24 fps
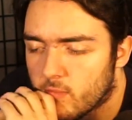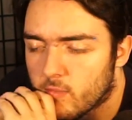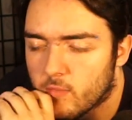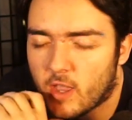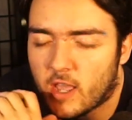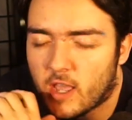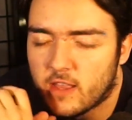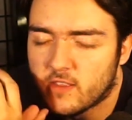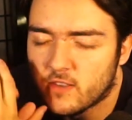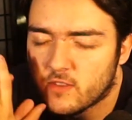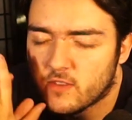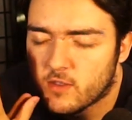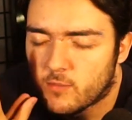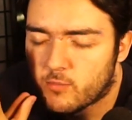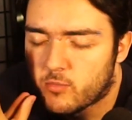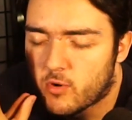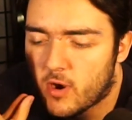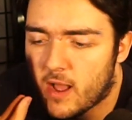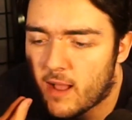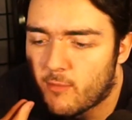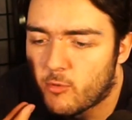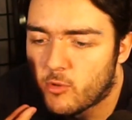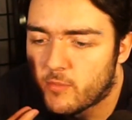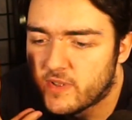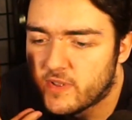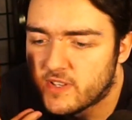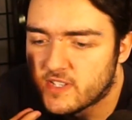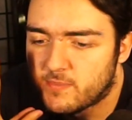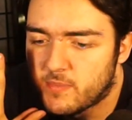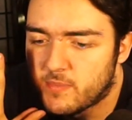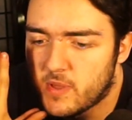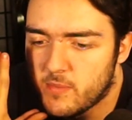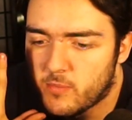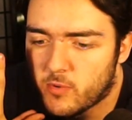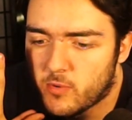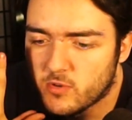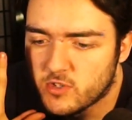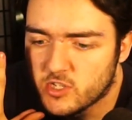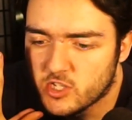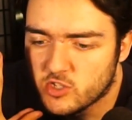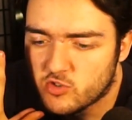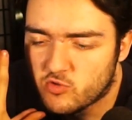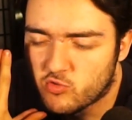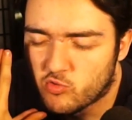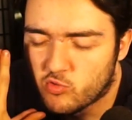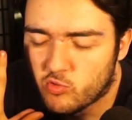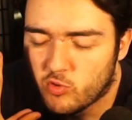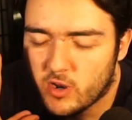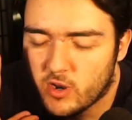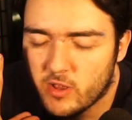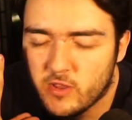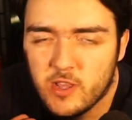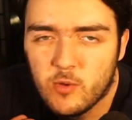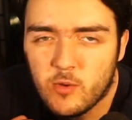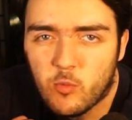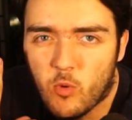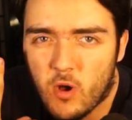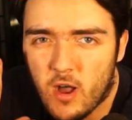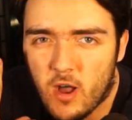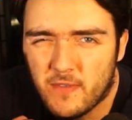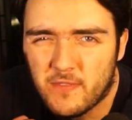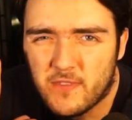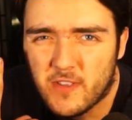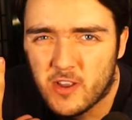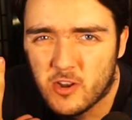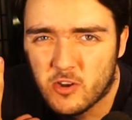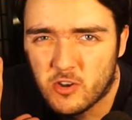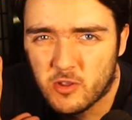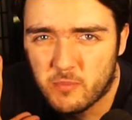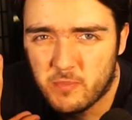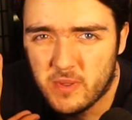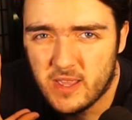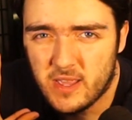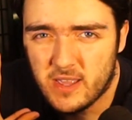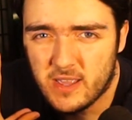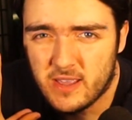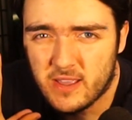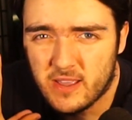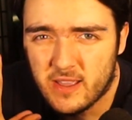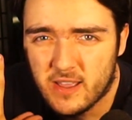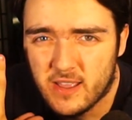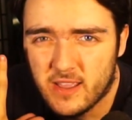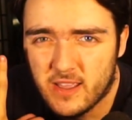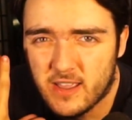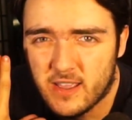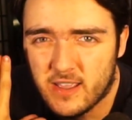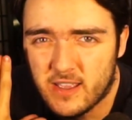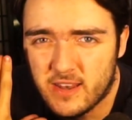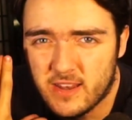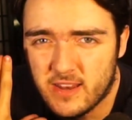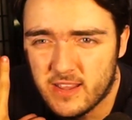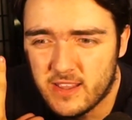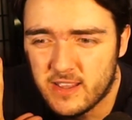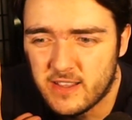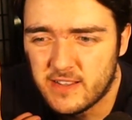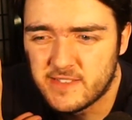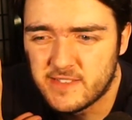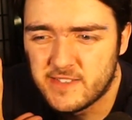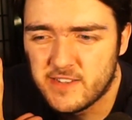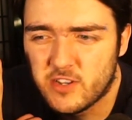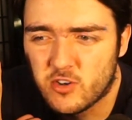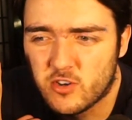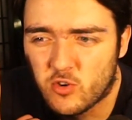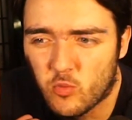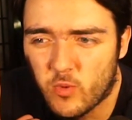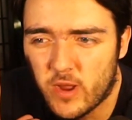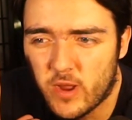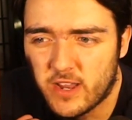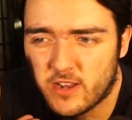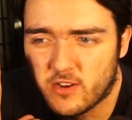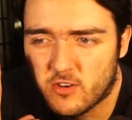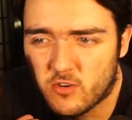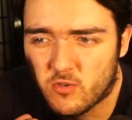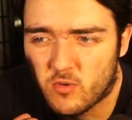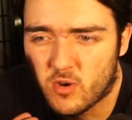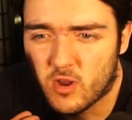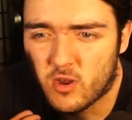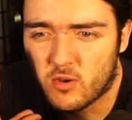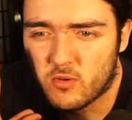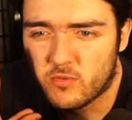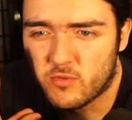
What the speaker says: I think the problem is people just really want there to be an easier way to grow.